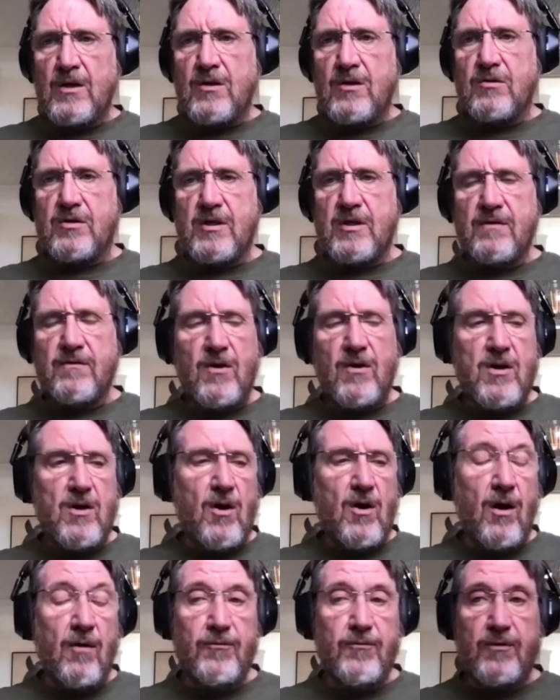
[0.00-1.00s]
You see, very
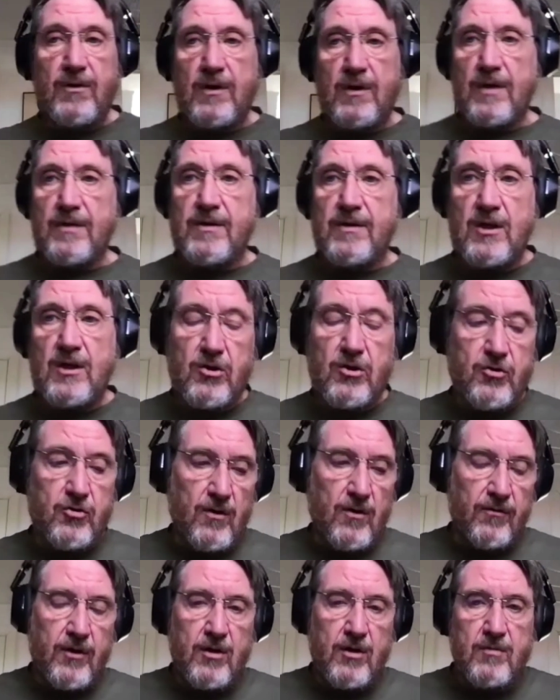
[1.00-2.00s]
often the issue
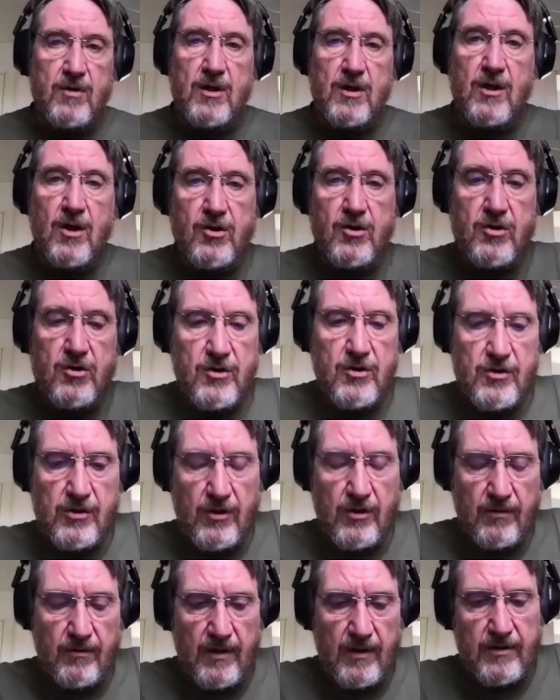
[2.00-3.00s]
of communication
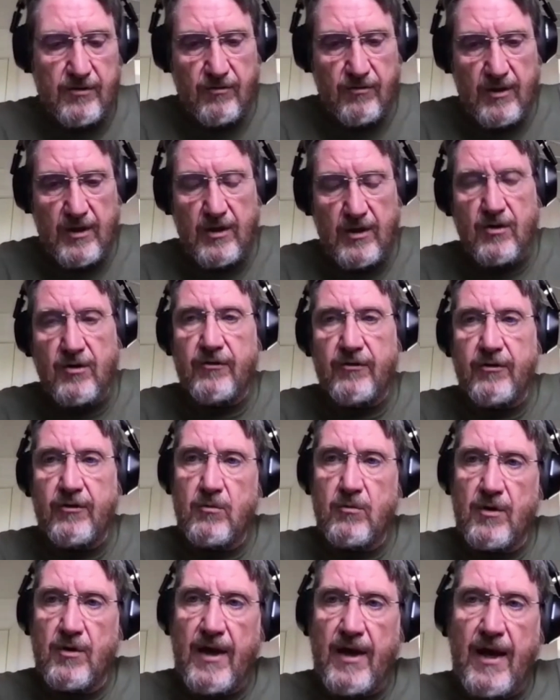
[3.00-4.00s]
is really concerned,
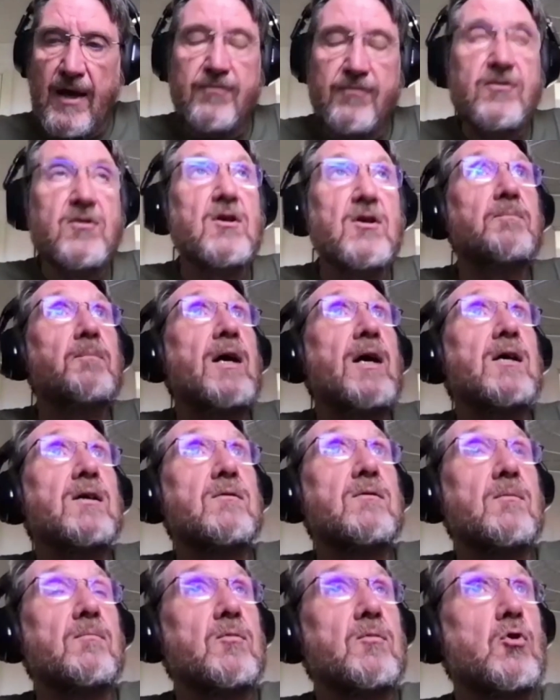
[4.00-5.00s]
well, they have to pay it.
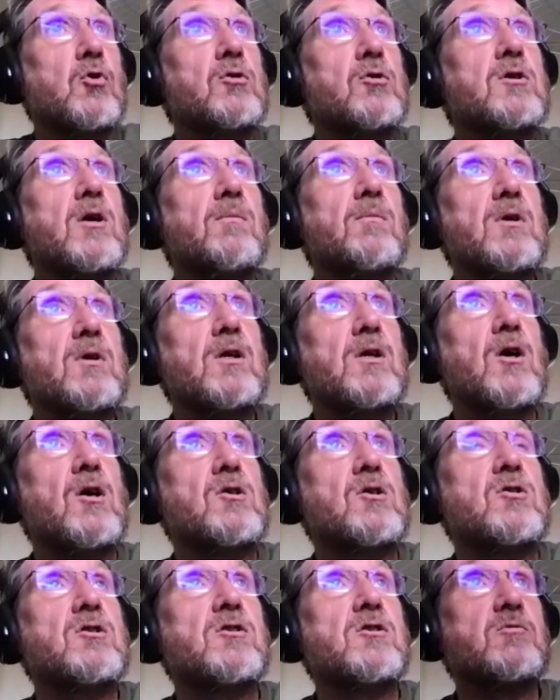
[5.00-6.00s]
Good
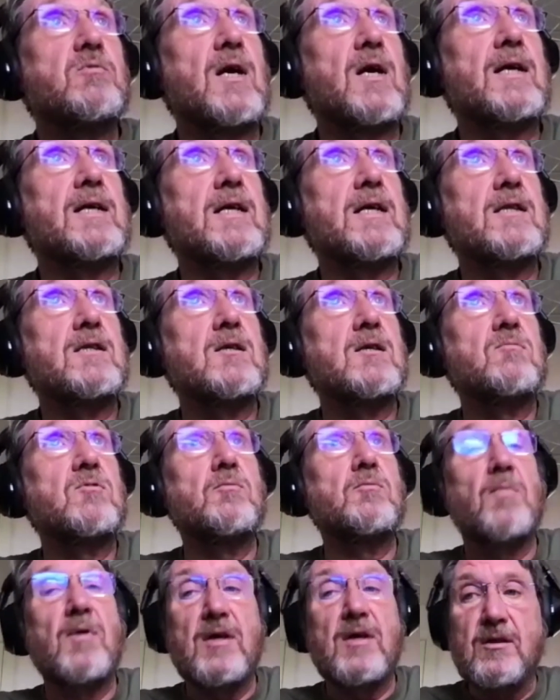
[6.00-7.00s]
communication is when I get them to
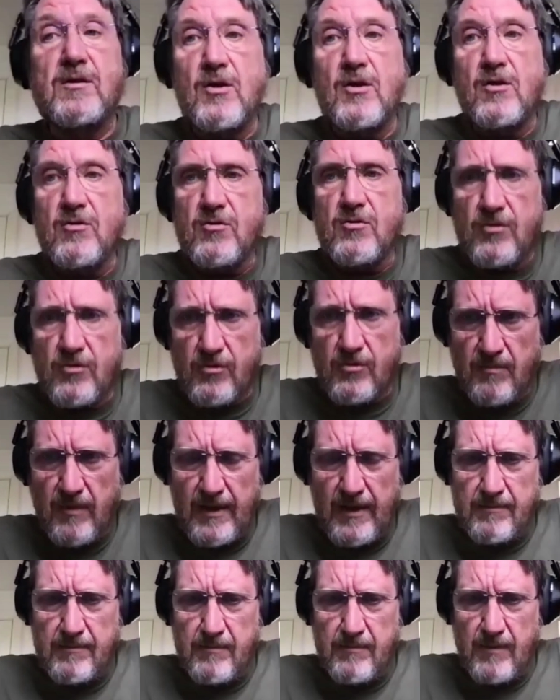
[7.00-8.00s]
pay attention to
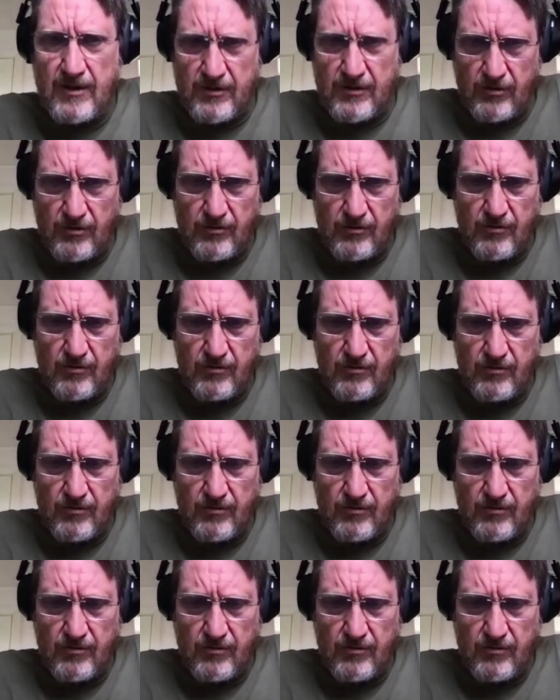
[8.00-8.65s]
my message.